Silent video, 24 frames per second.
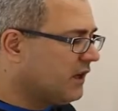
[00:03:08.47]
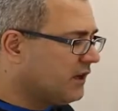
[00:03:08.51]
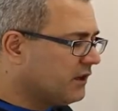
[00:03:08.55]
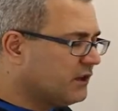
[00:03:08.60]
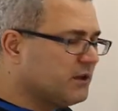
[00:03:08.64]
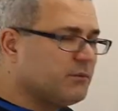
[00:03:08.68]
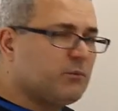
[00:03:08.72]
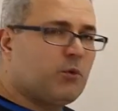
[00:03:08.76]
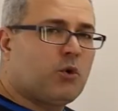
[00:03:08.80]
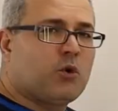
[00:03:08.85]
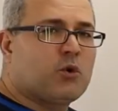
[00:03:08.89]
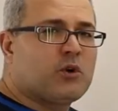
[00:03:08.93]

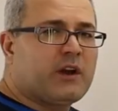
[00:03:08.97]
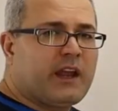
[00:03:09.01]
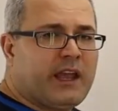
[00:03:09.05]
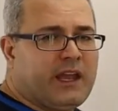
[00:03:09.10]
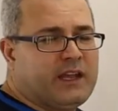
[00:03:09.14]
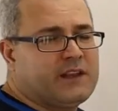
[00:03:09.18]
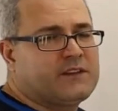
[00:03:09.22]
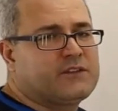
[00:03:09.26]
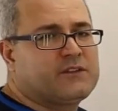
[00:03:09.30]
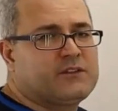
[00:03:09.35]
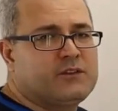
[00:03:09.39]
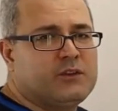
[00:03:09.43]
the more
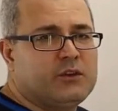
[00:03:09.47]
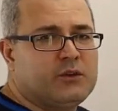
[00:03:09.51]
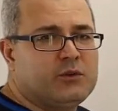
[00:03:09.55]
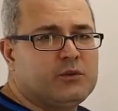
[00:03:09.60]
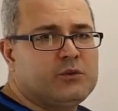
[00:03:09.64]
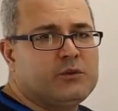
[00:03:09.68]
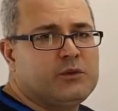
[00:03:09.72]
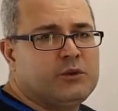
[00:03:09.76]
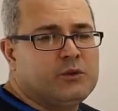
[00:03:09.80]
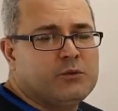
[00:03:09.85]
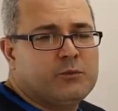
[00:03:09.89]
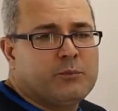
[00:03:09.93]
X
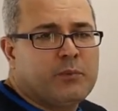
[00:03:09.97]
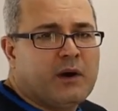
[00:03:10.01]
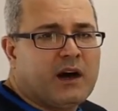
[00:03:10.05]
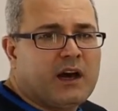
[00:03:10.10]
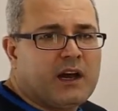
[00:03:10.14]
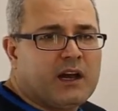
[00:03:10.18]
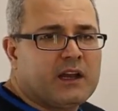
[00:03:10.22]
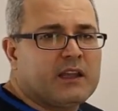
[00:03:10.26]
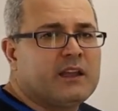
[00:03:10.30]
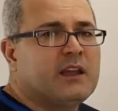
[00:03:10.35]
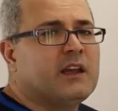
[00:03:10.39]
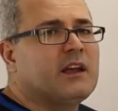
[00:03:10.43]
you
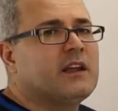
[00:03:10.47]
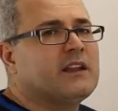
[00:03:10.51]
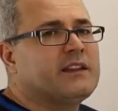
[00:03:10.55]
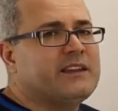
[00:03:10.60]
buy,